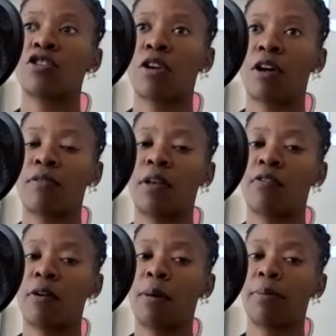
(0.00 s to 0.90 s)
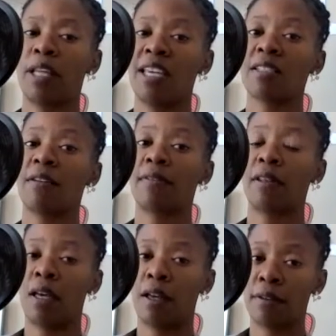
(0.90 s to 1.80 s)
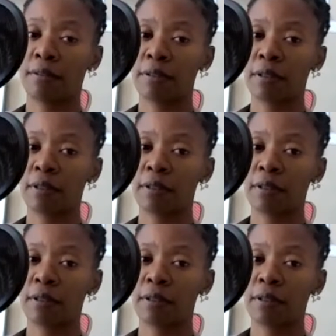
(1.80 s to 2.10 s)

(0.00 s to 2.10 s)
serving from a place of love,